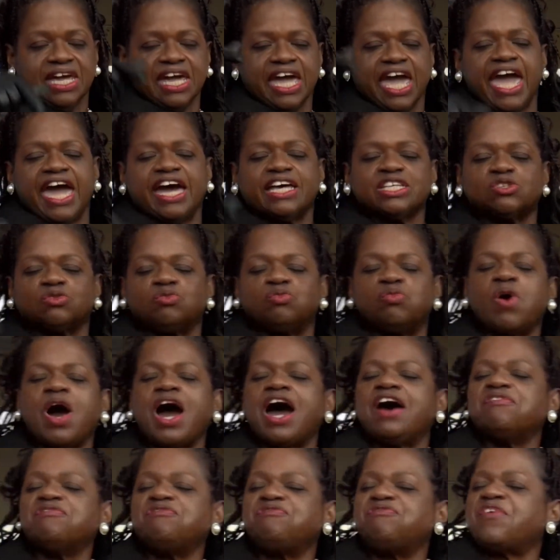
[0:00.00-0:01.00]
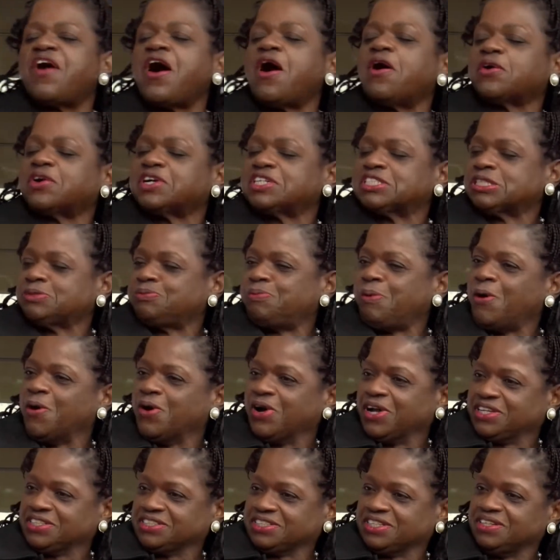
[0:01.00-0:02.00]
has one focus
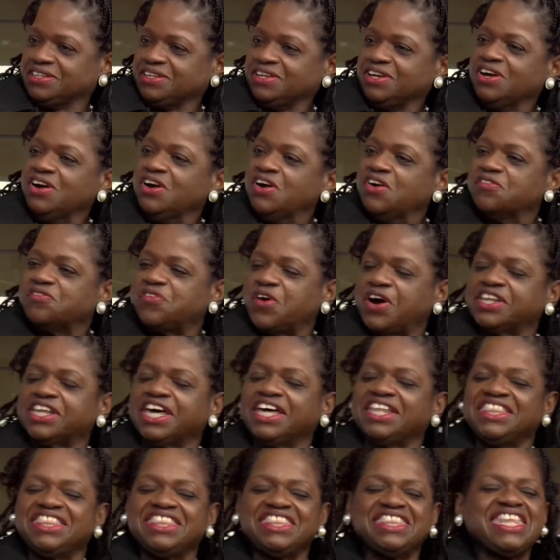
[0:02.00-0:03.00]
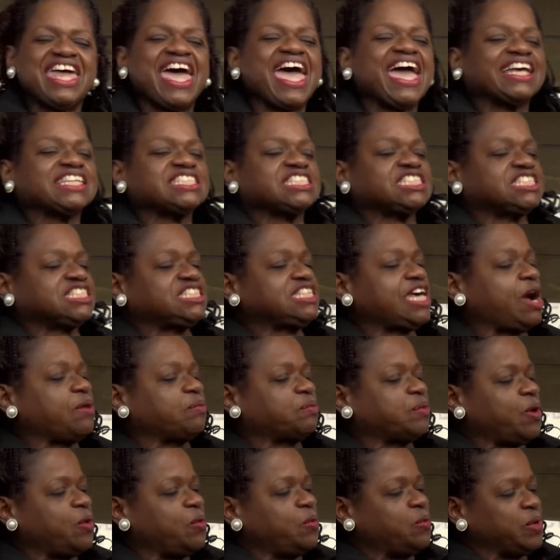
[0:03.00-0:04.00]
point for the next
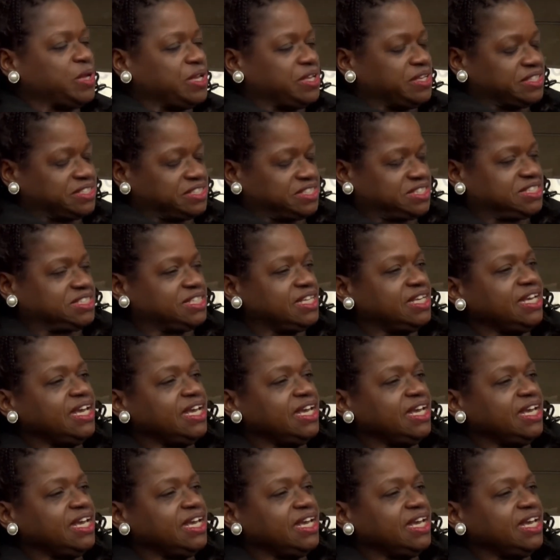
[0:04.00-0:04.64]
several weeks.